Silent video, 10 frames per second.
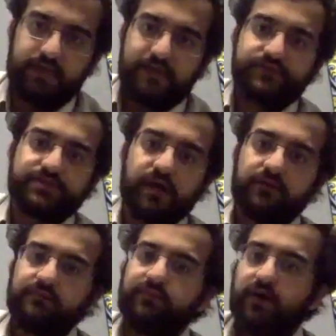catch a
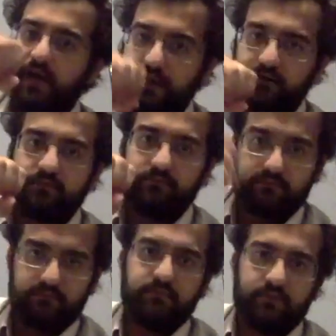chocolate bar and
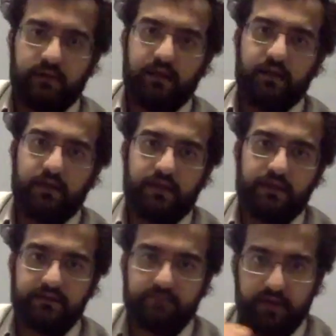
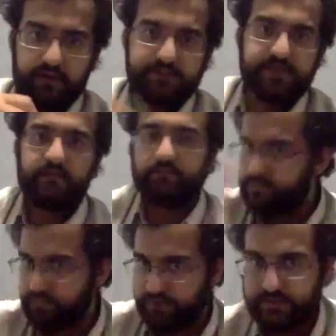eat it by herself,
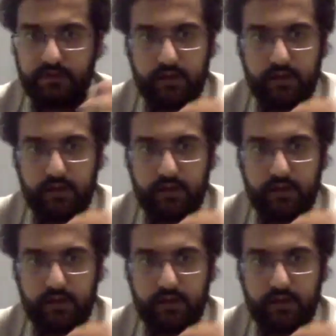which was